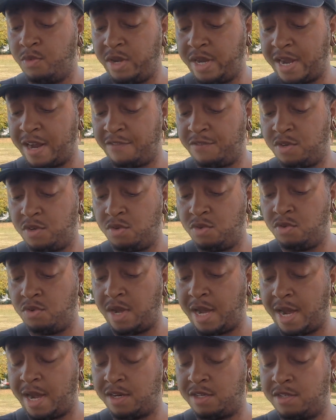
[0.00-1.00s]
We have
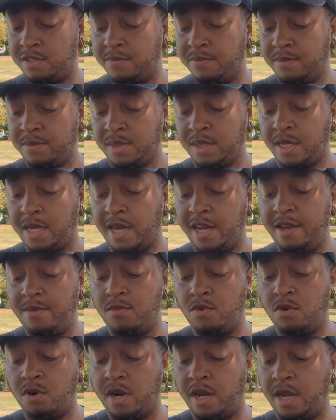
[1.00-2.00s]
to hatch
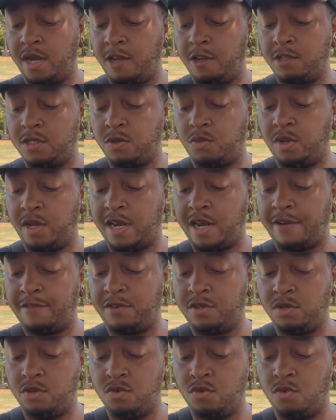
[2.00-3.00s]
8 more eggs, and we
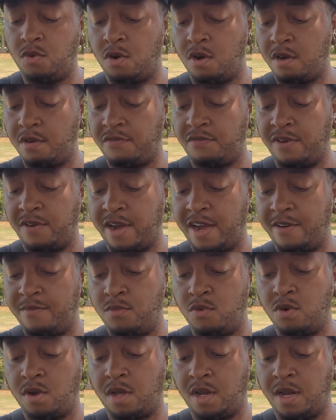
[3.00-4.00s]
have to walk
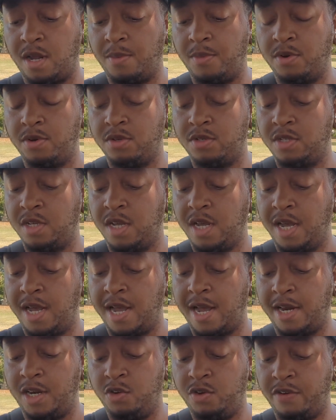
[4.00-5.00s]
5 more kilometers.
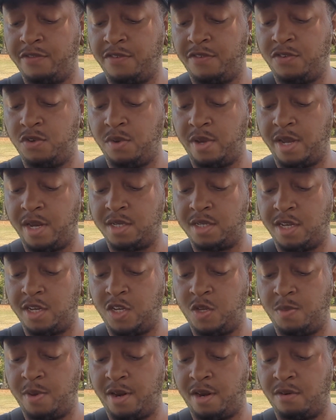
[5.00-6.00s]
I do have a few eggs
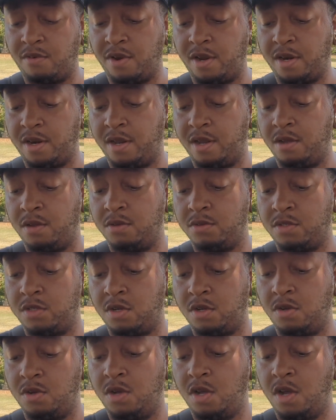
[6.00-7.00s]
incubating right now,
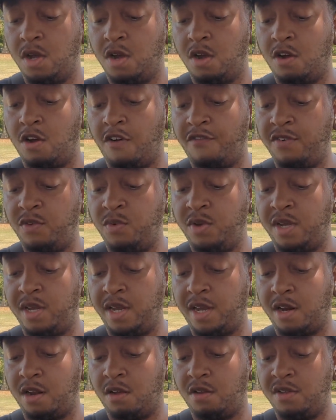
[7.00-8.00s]
so hopefully we
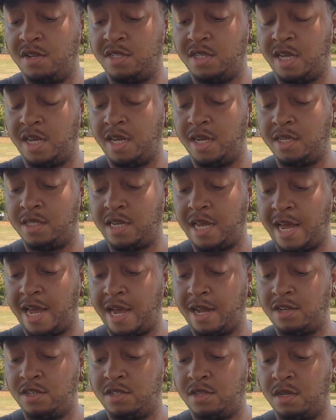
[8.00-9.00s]
can get all these eggs
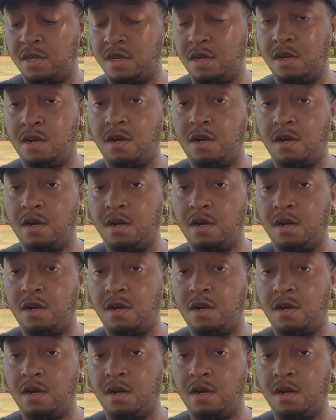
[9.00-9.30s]
hatched